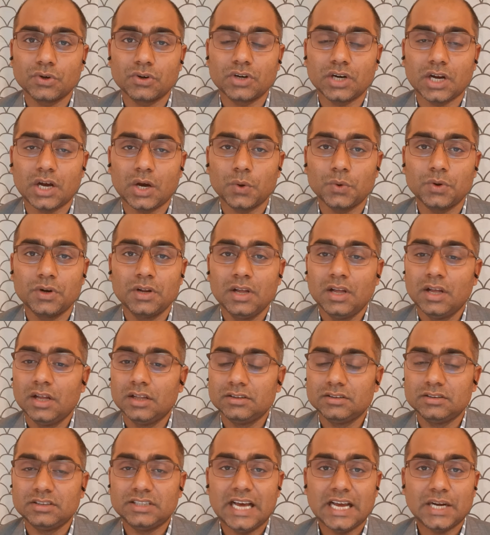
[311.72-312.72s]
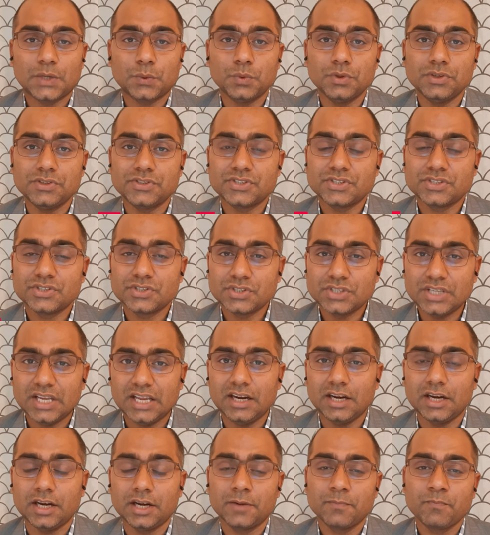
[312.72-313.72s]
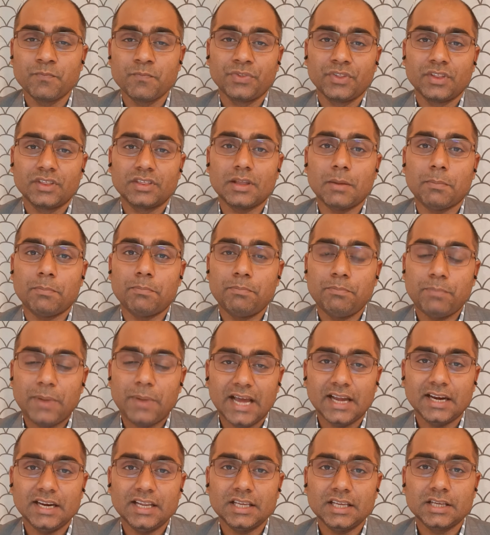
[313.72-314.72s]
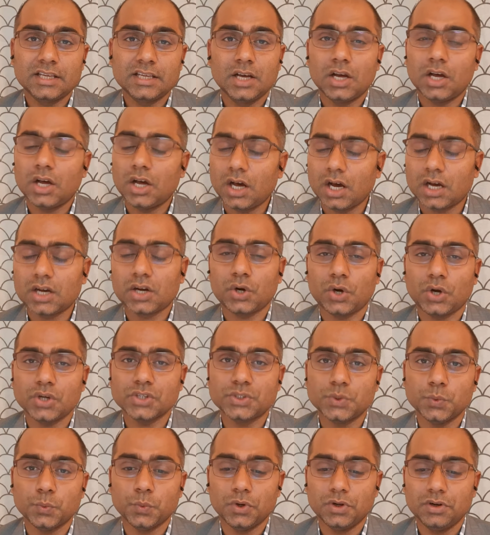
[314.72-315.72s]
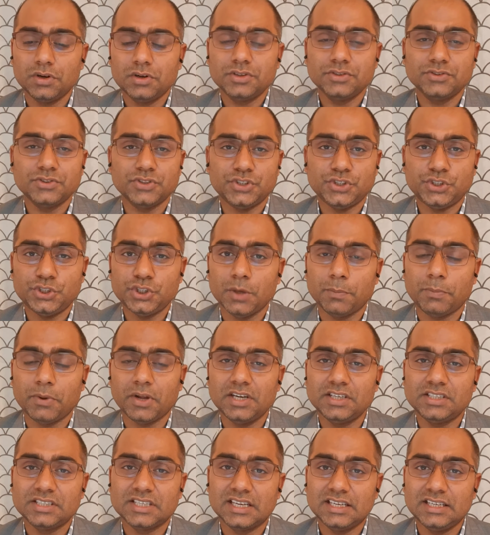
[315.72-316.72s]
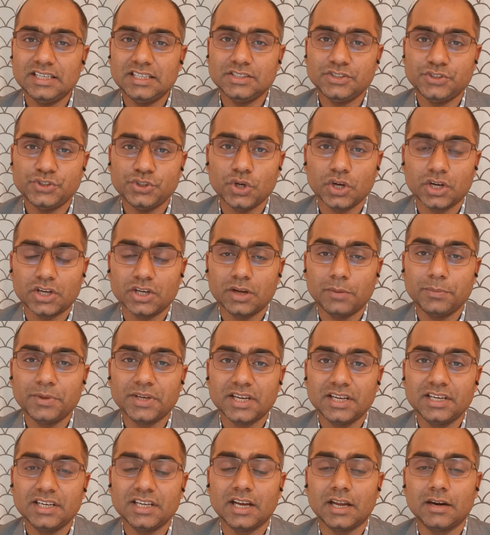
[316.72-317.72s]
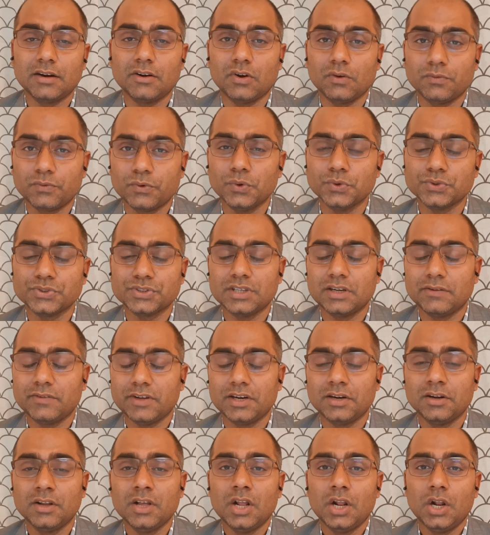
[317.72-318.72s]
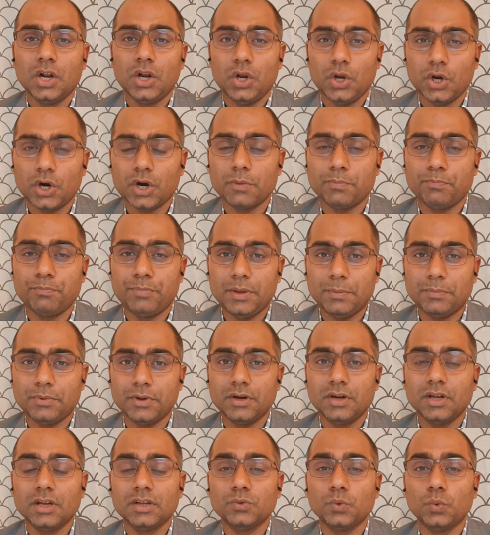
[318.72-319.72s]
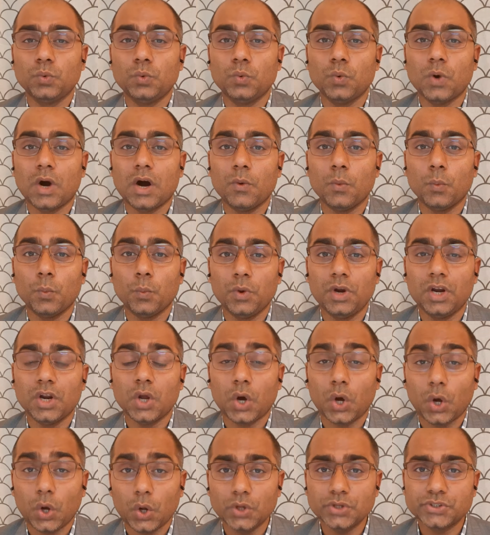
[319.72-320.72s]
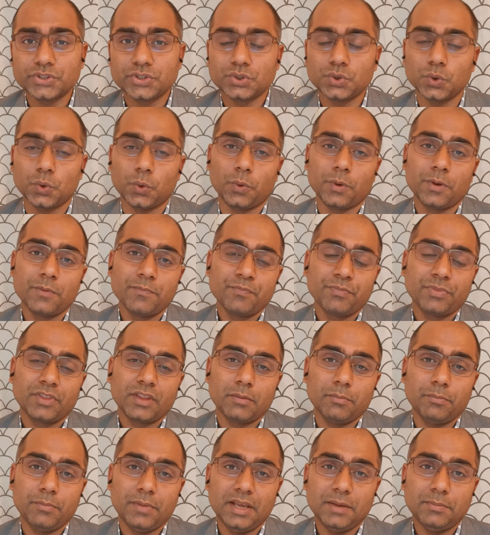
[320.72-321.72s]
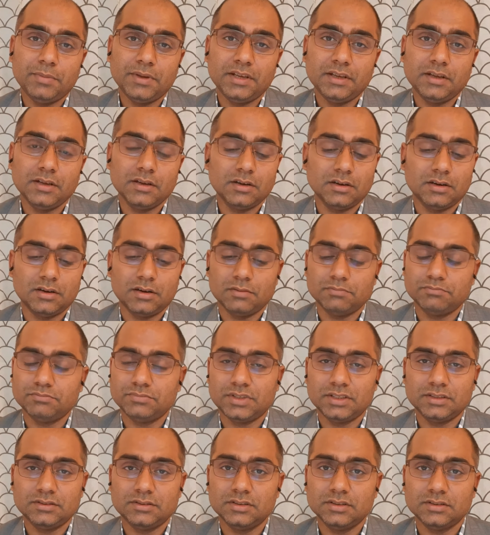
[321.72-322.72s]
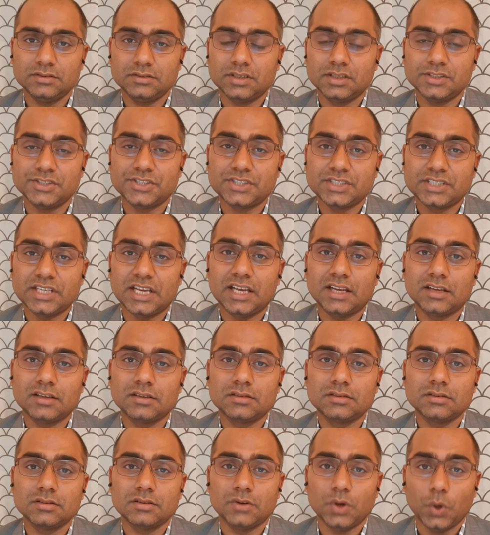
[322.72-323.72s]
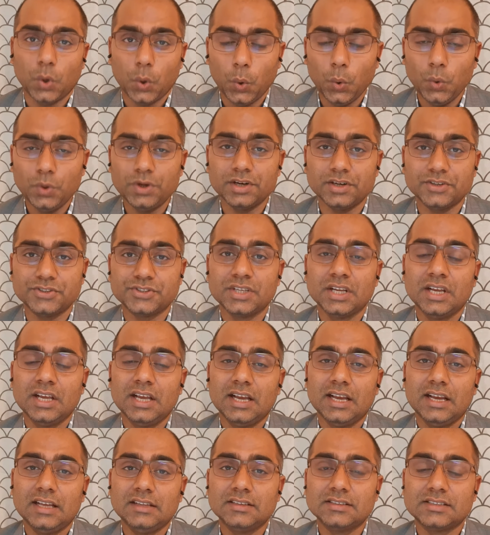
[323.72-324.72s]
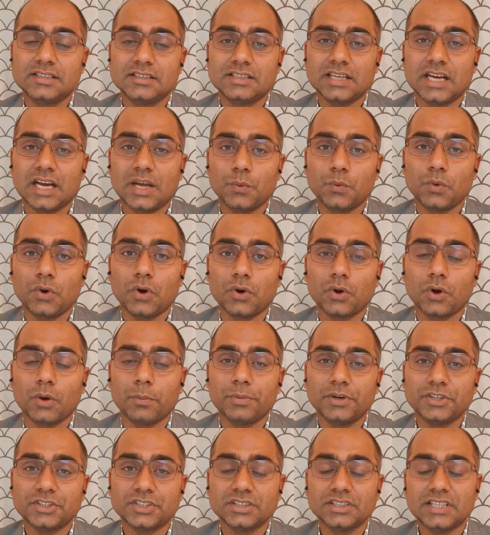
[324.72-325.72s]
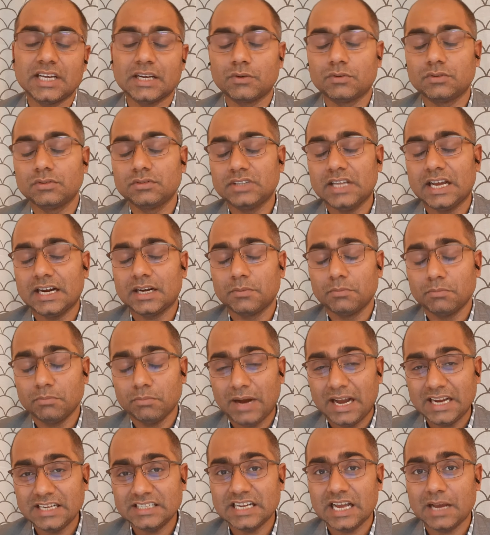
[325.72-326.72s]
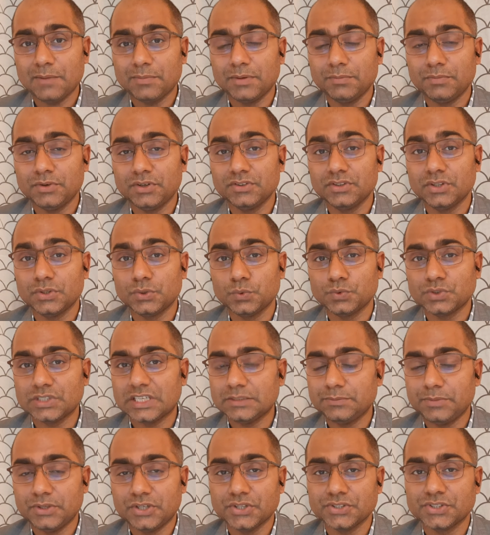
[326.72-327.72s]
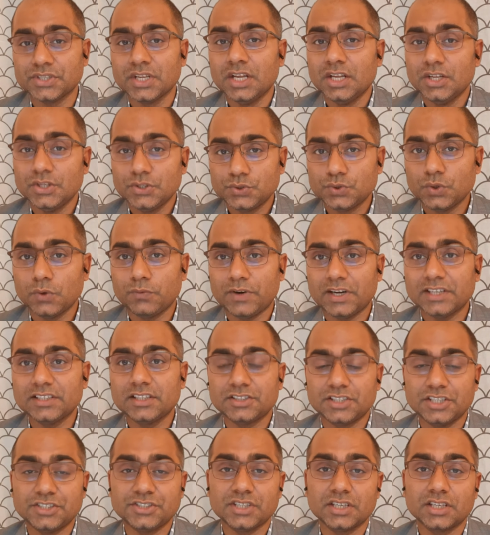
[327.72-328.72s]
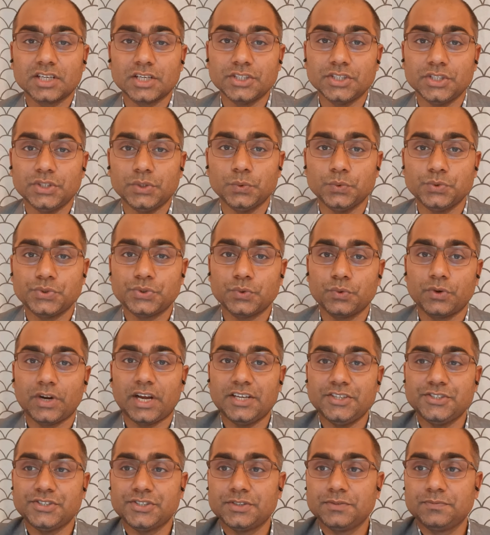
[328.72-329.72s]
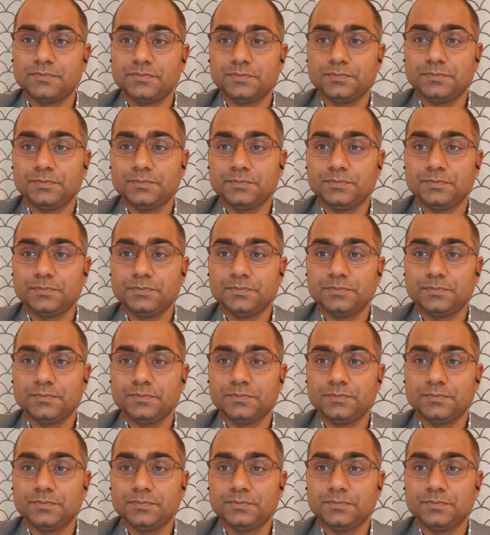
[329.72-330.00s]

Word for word: on ground that will send the panic across the world, geopolitically, geoeconomically, and of course, there will a lot of people who will also maybe uh, the, the, the stakeholders in this entire war operation that, that might happen between the two sides because so far the tension continues to rise.